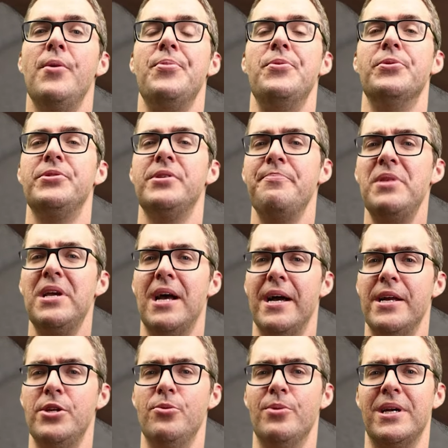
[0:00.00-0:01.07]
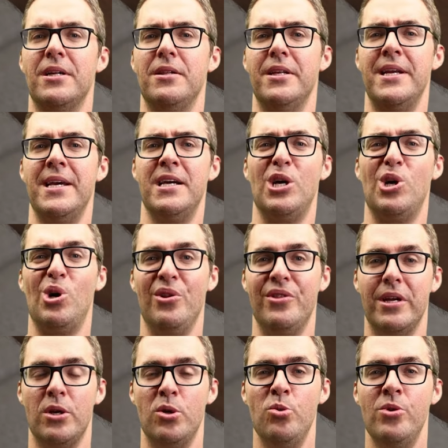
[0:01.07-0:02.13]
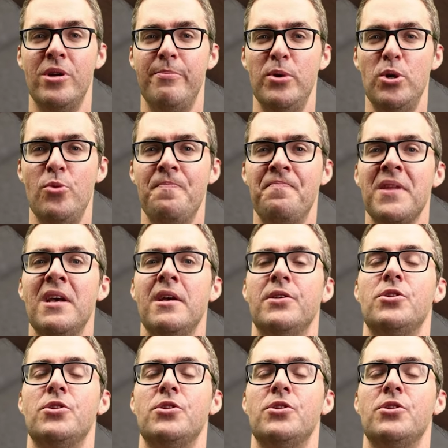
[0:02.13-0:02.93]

There's something I do in clinic called an Unna boot.